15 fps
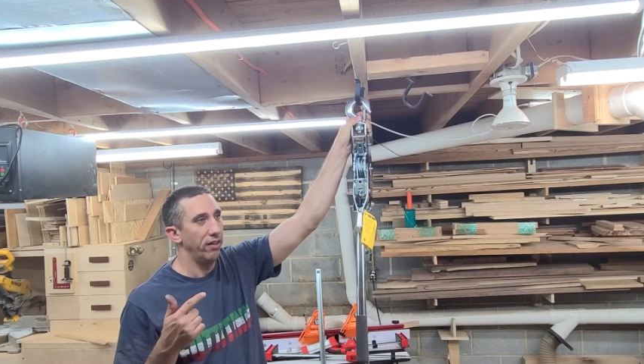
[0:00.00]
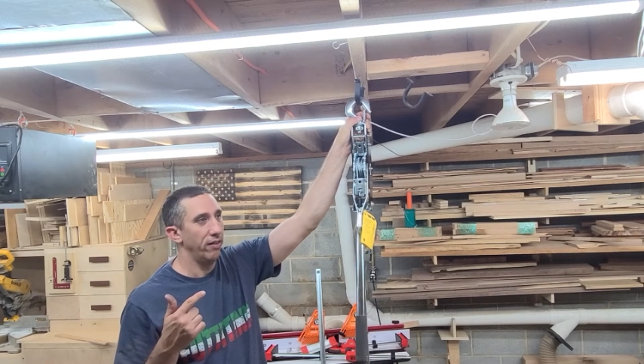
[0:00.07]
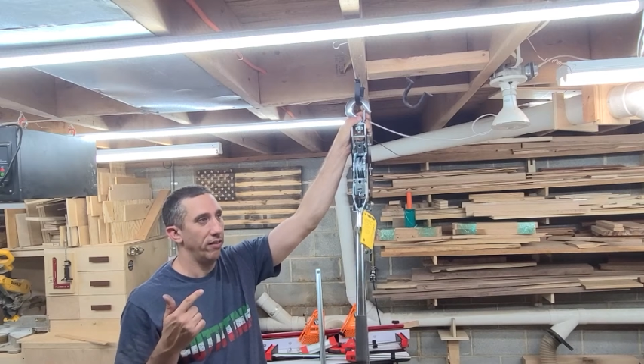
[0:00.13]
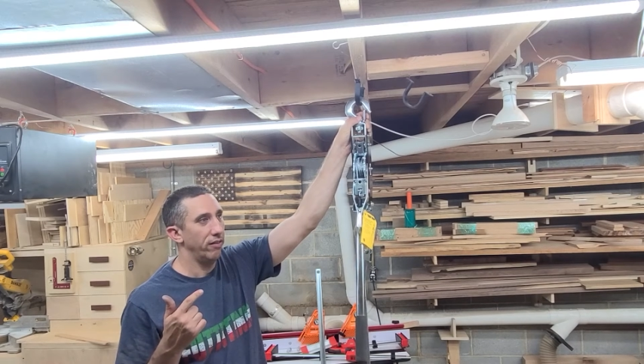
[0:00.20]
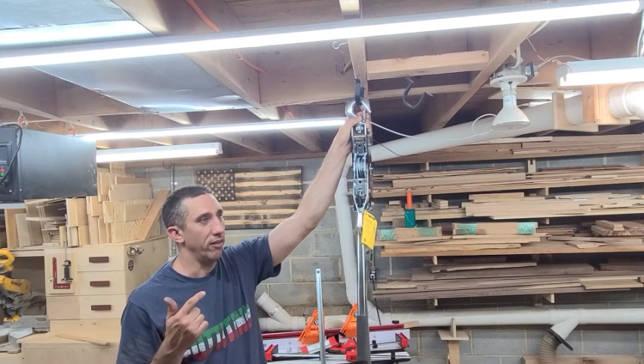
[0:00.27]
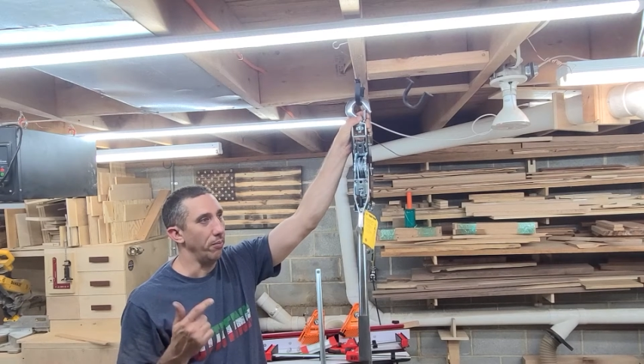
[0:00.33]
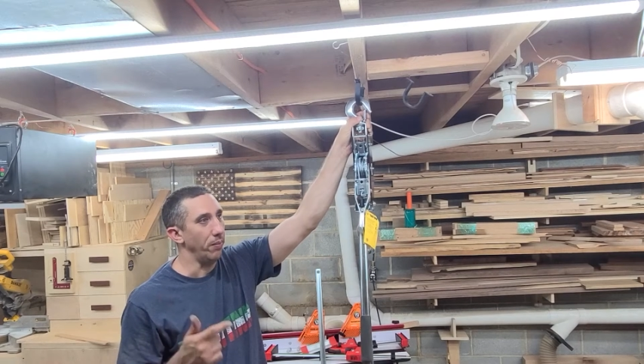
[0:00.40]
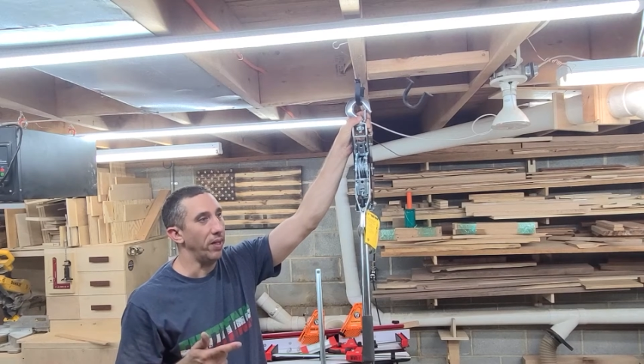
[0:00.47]

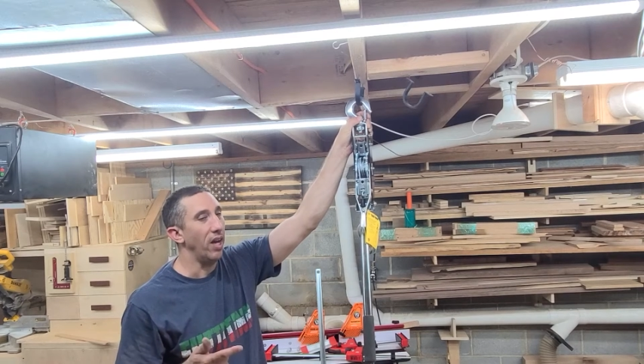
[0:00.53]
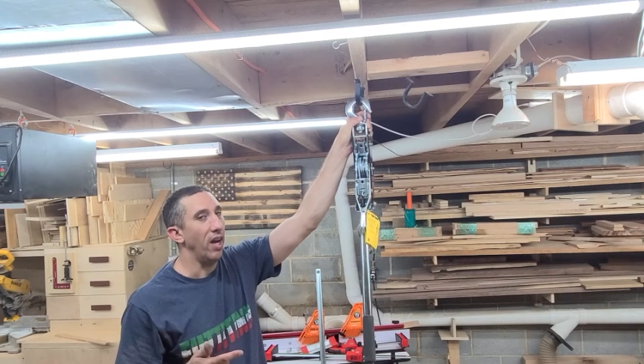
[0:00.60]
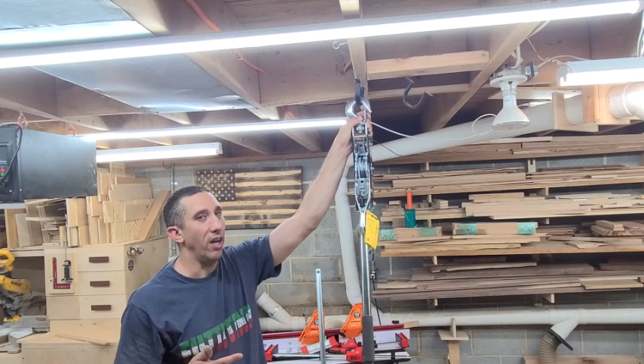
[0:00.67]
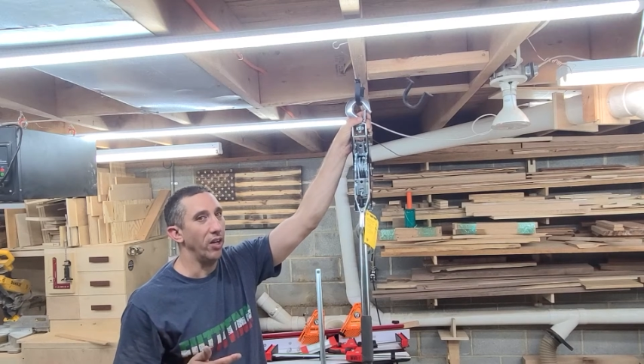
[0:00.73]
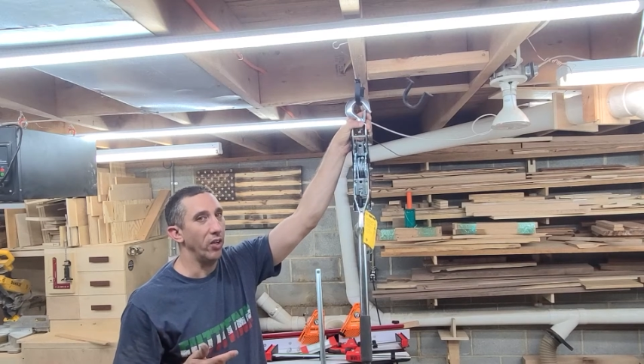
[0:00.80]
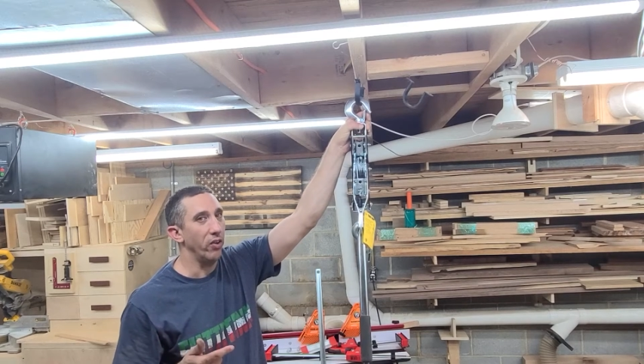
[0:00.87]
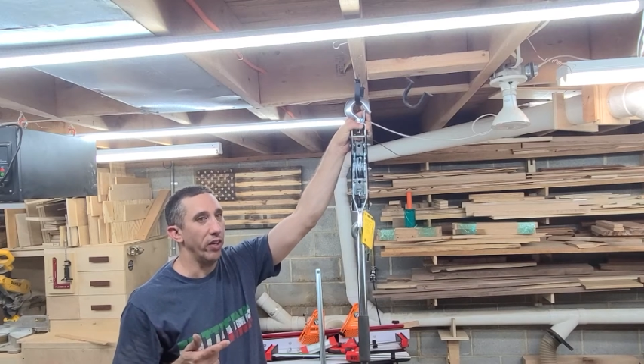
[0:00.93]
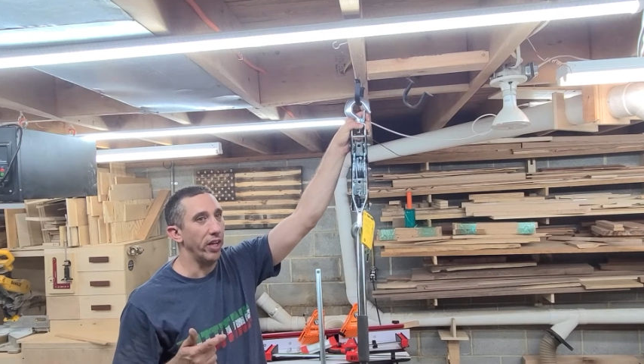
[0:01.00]
something
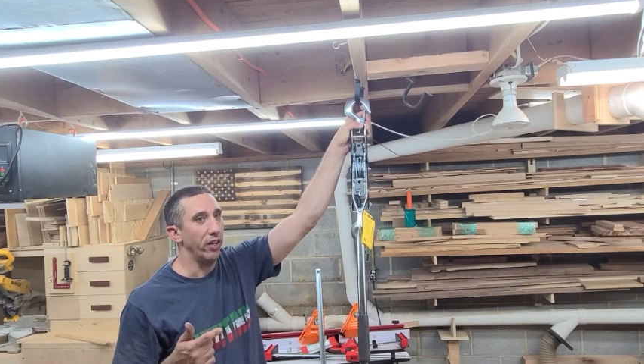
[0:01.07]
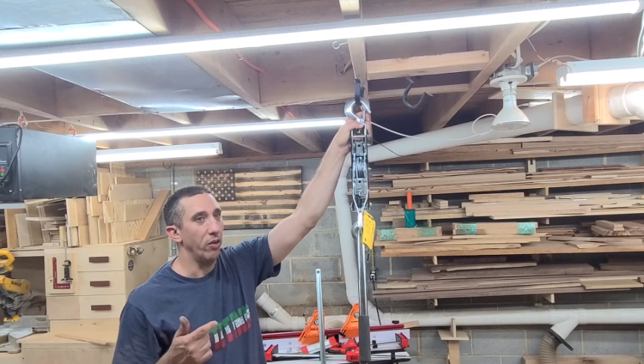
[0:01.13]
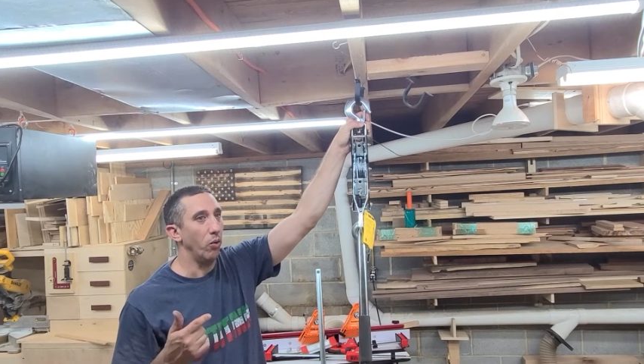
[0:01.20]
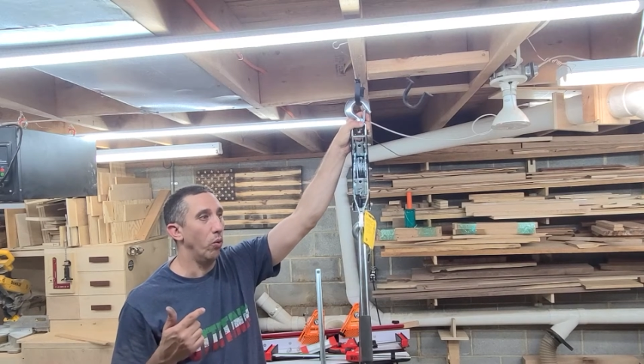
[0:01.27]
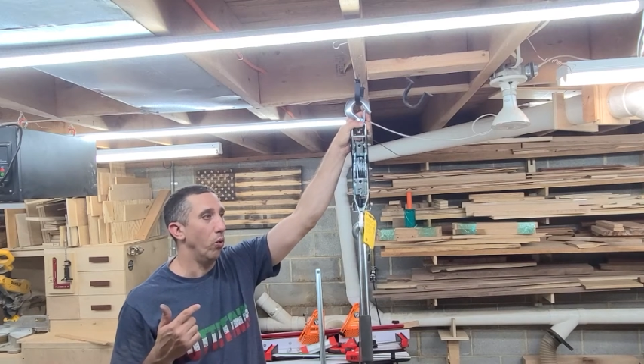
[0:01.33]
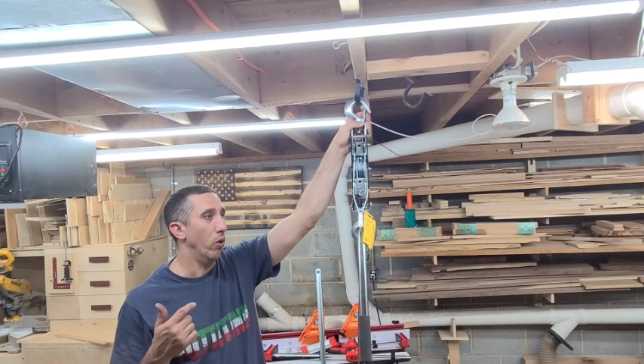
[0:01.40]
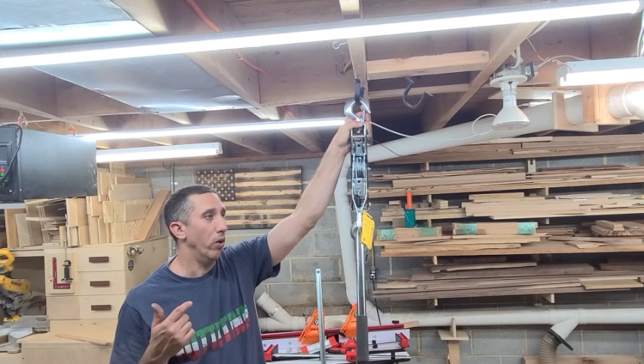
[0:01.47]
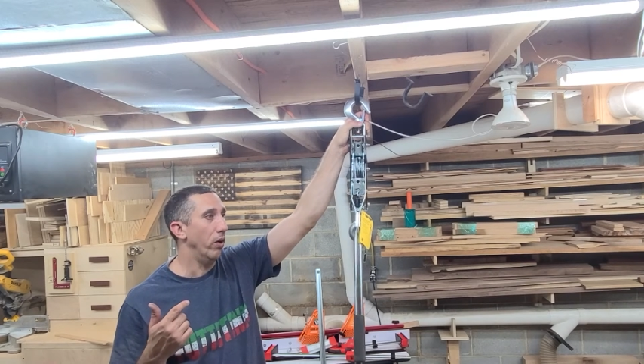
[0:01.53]
concrete,
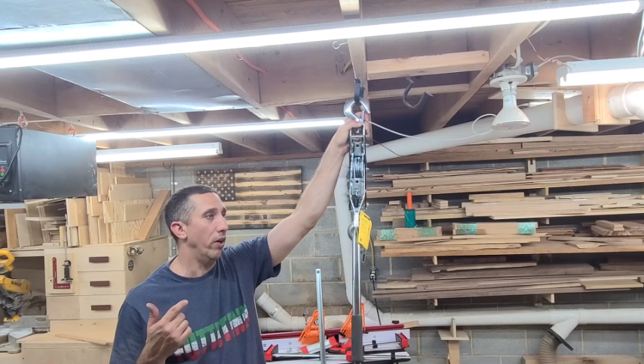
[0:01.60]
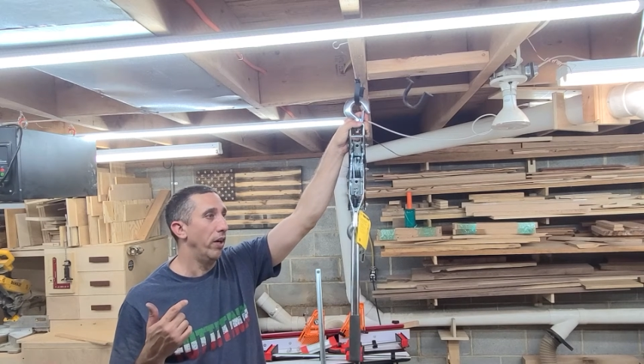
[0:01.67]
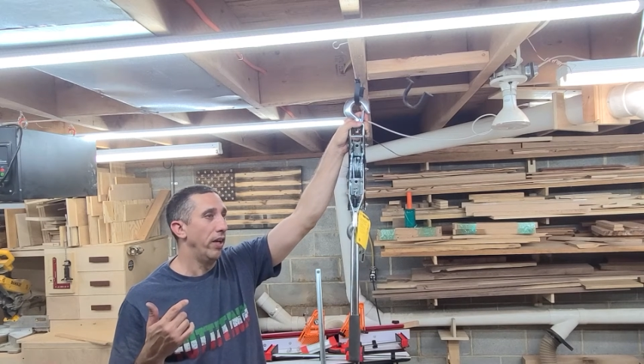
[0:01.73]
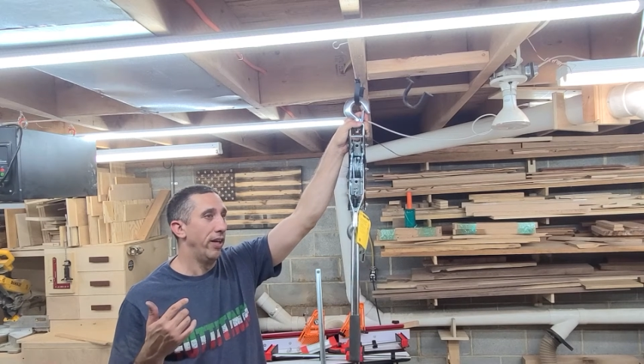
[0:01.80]
or